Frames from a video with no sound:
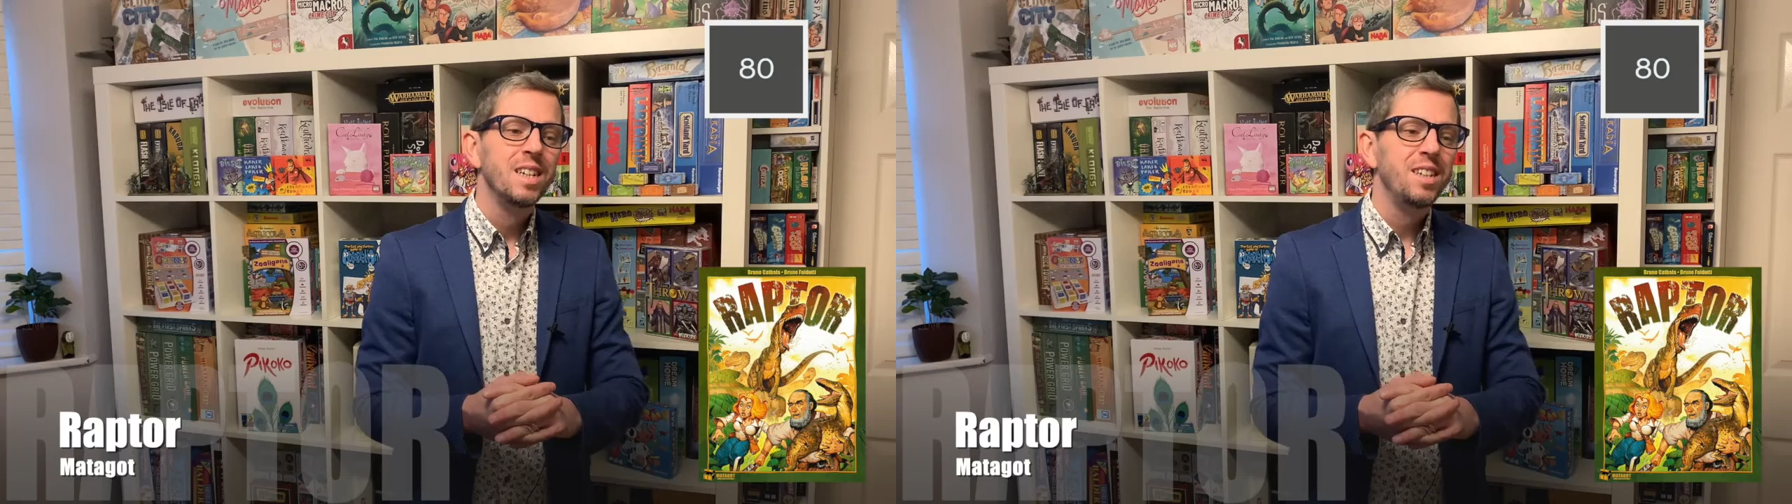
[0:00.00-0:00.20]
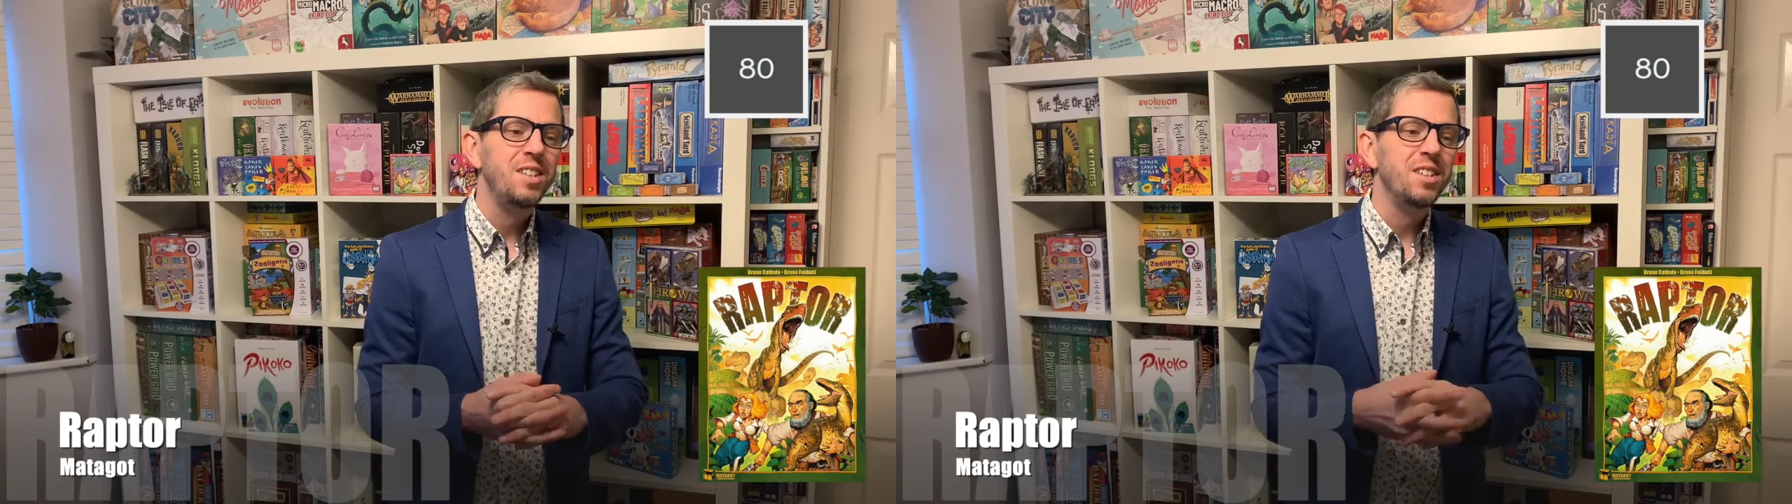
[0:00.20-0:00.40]

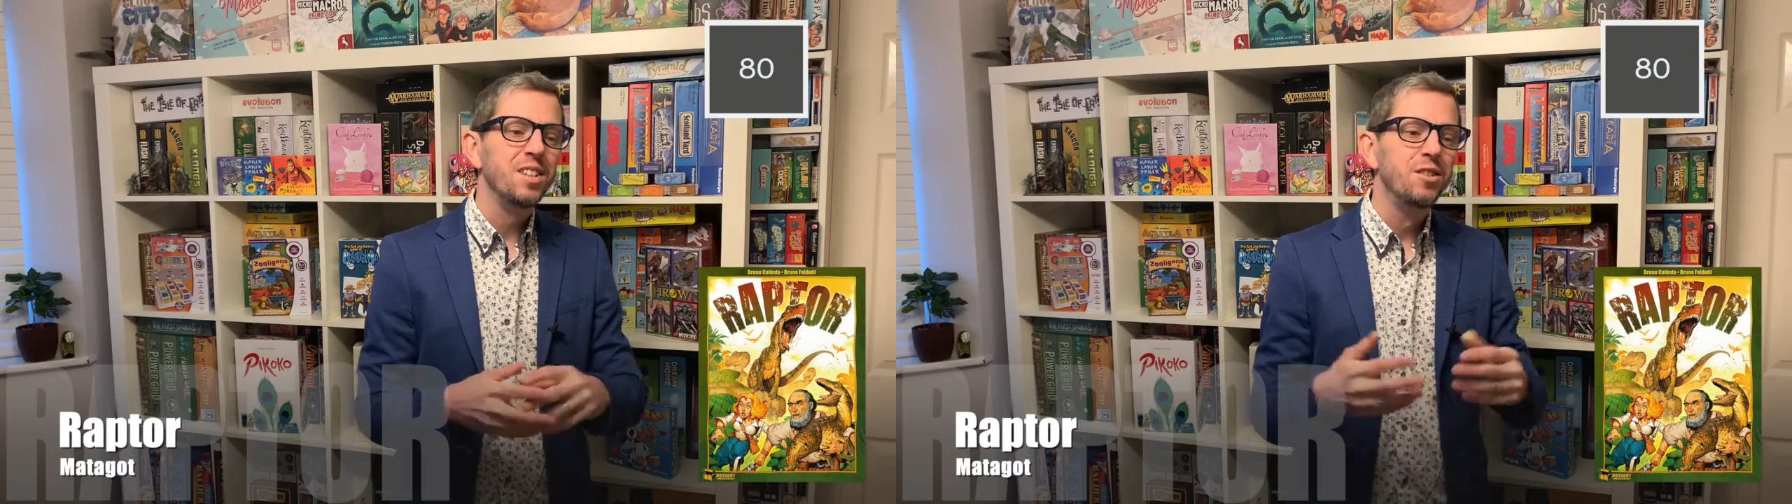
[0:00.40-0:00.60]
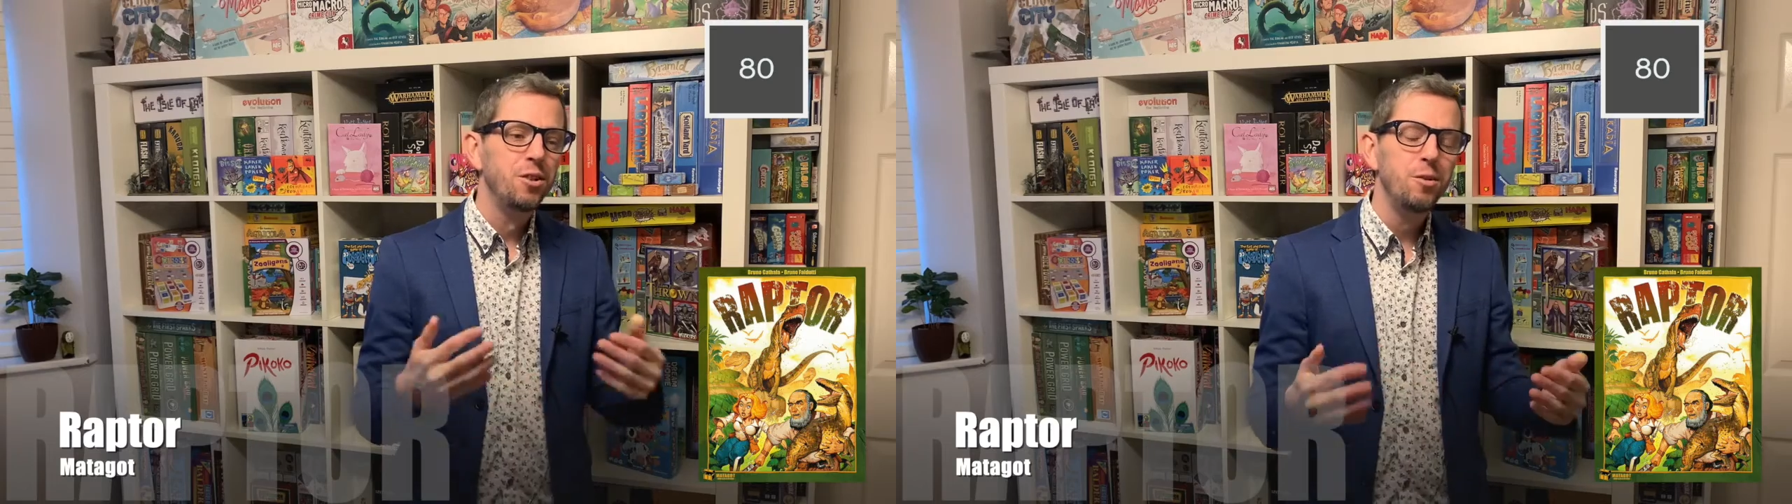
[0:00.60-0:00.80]
This is
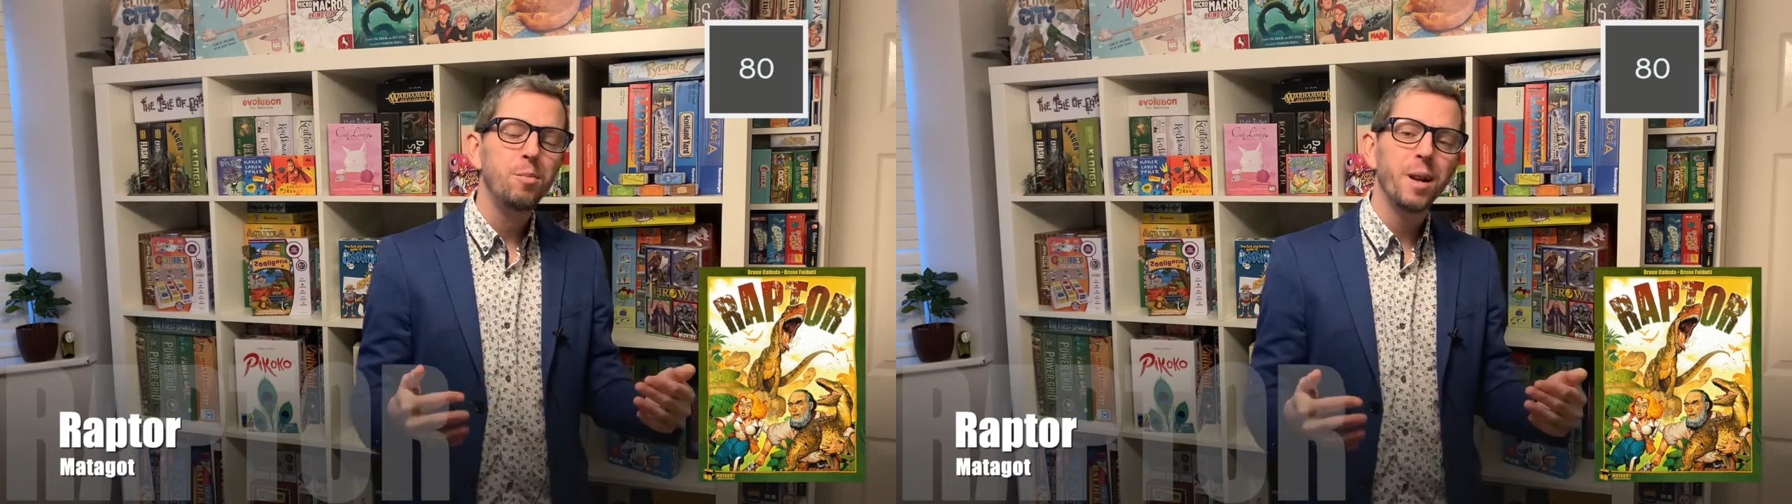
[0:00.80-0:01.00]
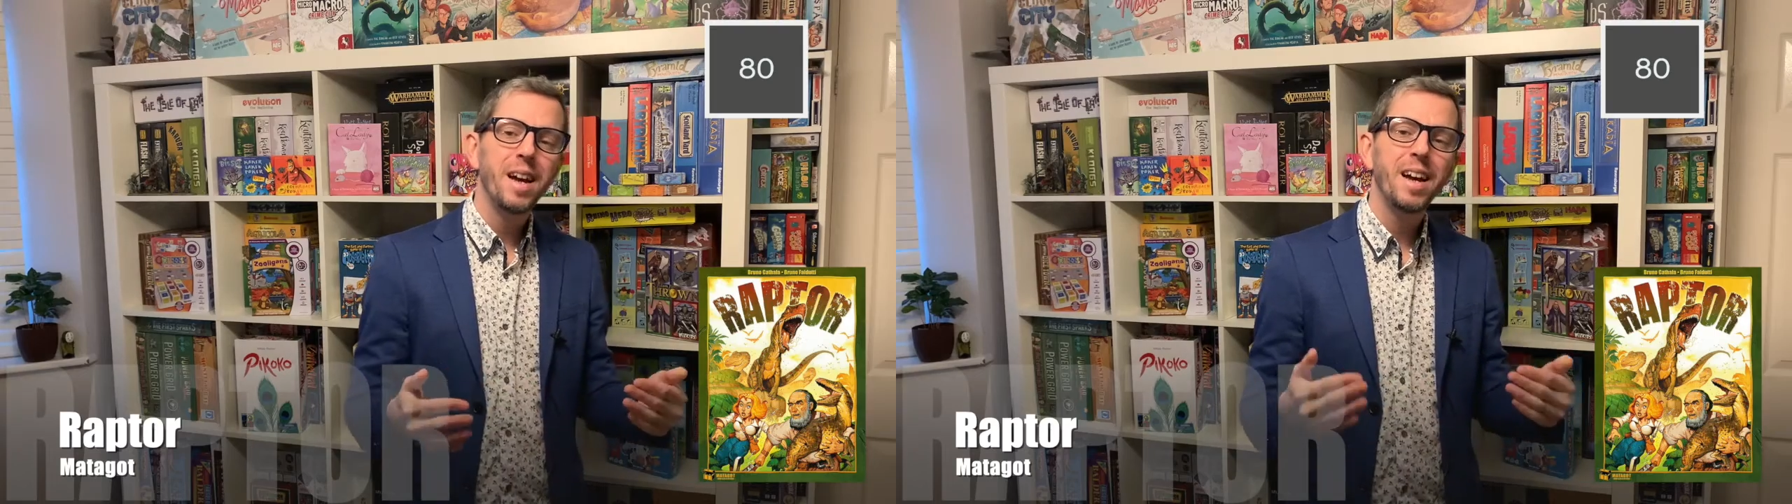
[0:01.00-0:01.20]
a
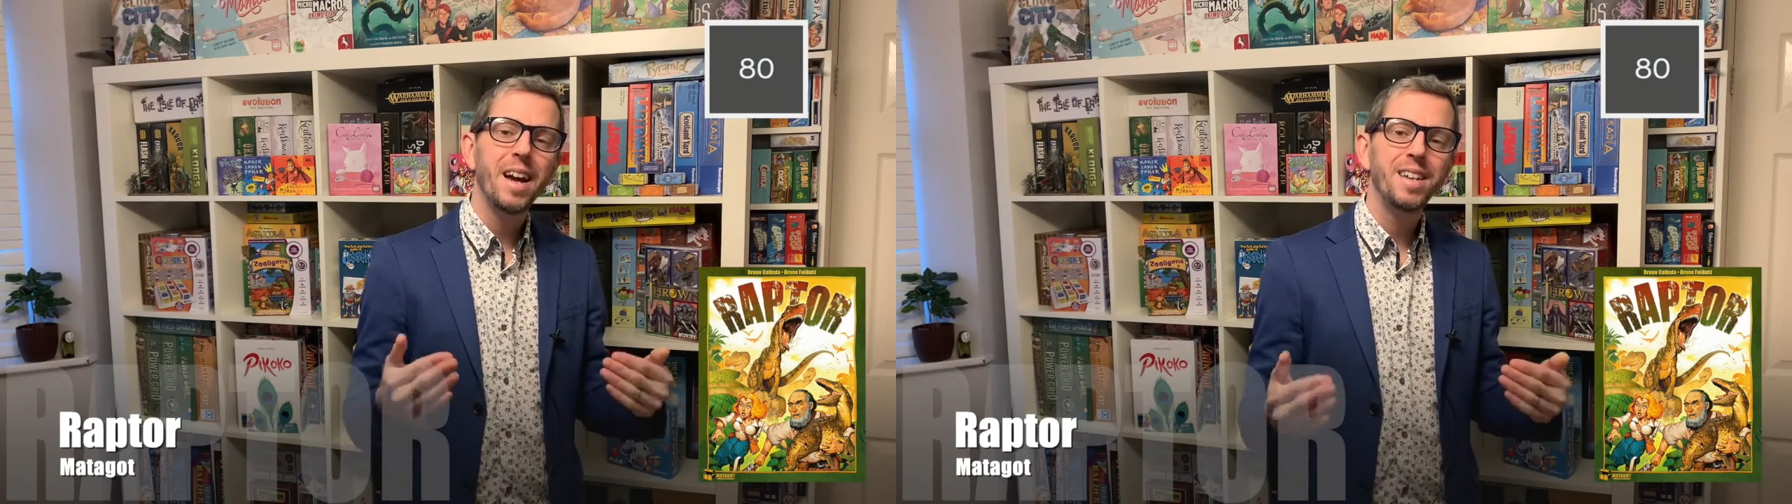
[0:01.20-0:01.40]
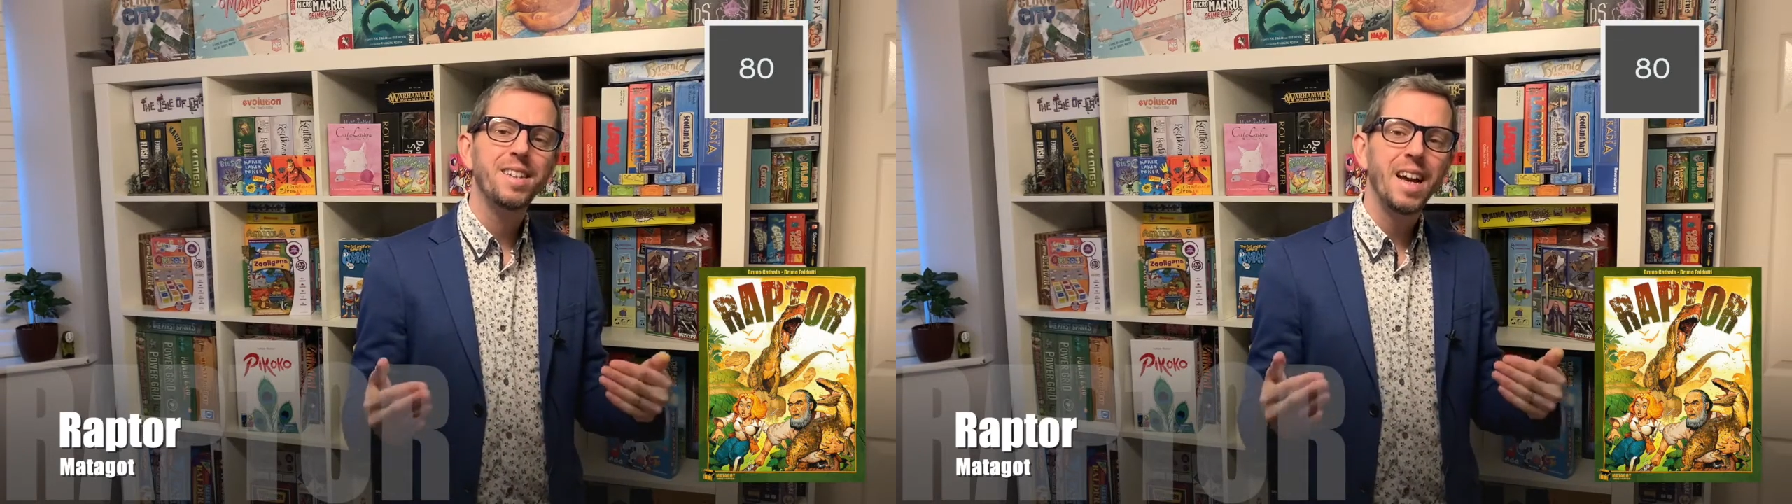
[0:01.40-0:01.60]
two-player
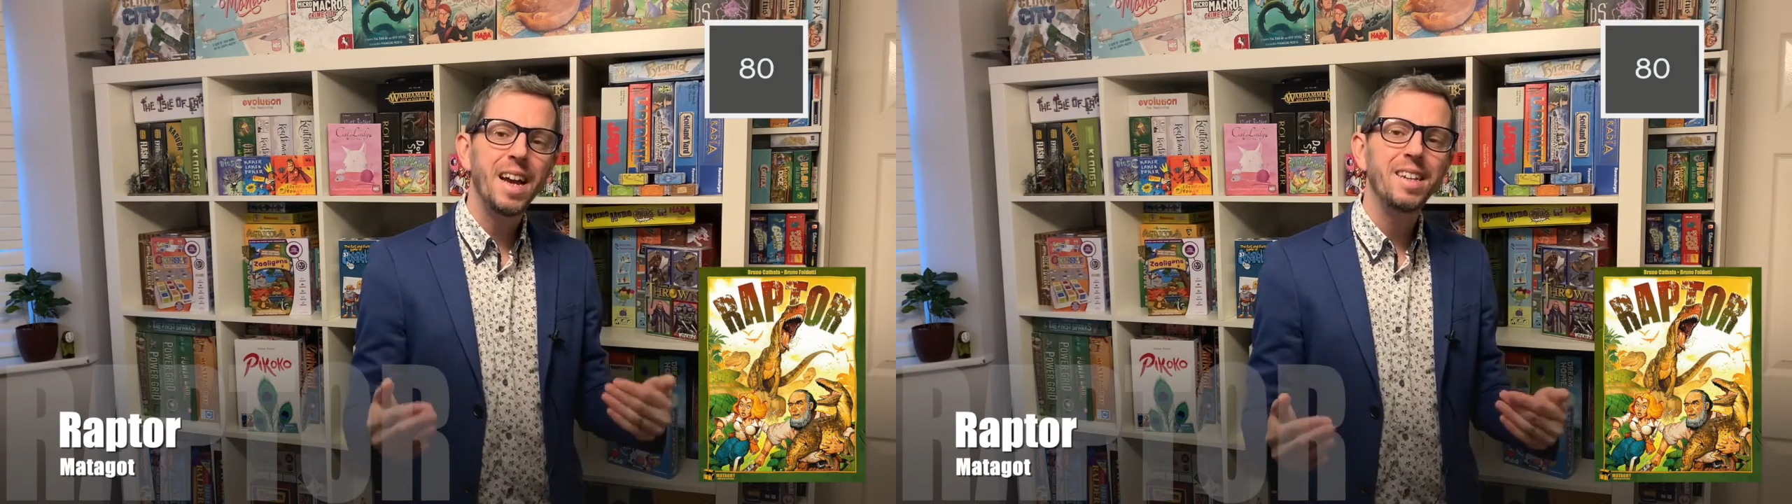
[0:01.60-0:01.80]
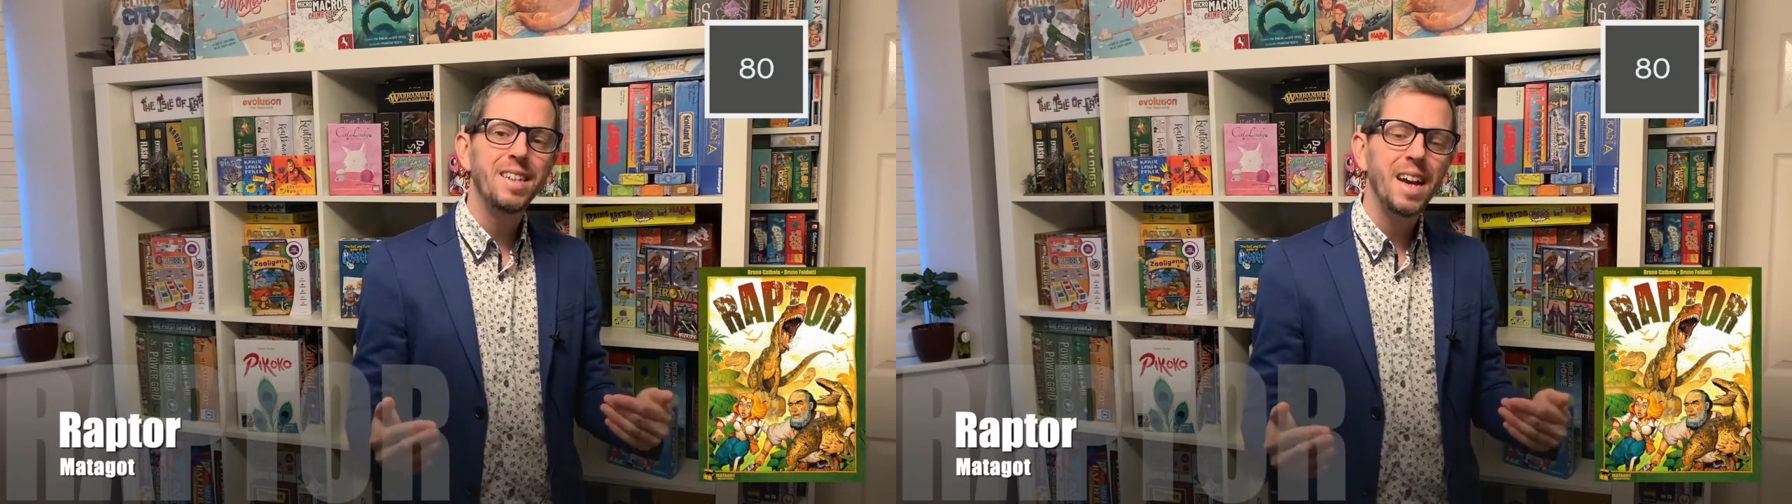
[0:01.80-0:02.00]
head-to-head